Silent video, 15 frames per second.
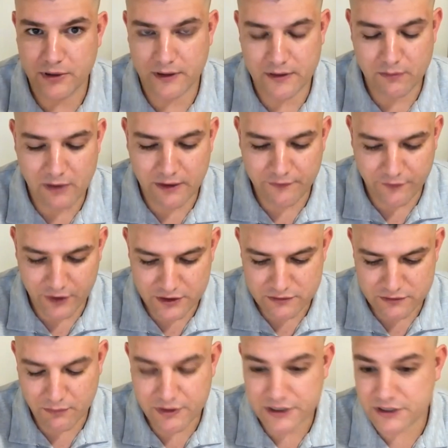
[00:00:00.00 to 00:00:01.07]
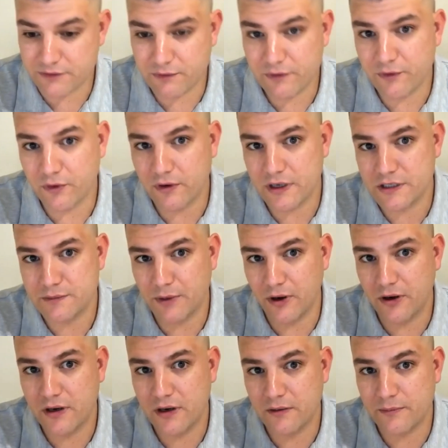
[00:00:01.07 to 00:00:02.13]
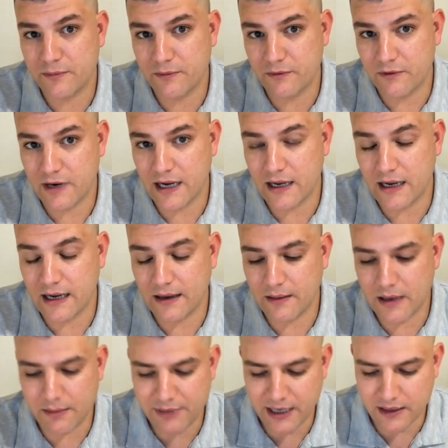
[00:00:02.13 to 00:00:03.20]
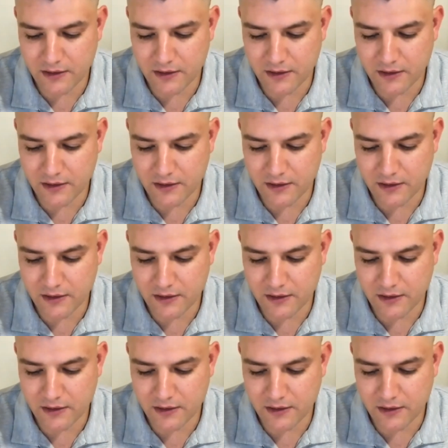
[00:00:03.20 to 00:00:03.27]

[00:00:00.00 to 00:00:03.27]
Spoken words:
And the first one we've already spoken about.